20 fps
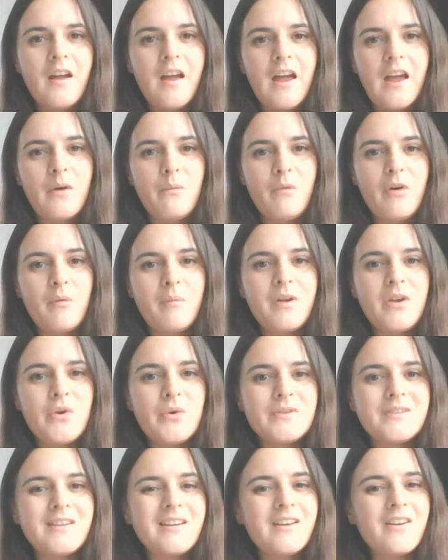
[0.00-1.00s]
And we'll be
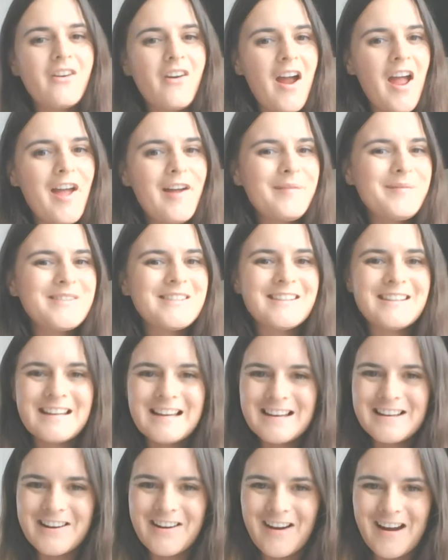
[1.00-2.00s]
using grams and
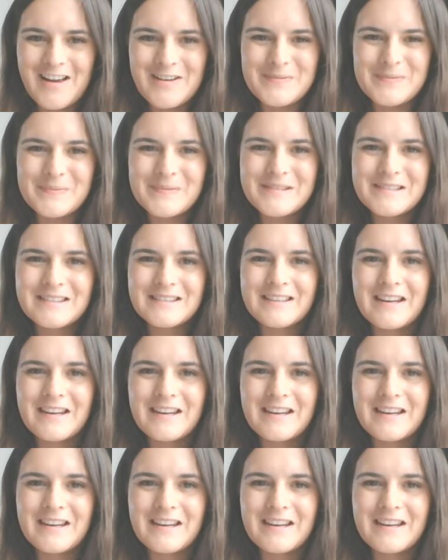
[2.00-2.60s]
kilograms.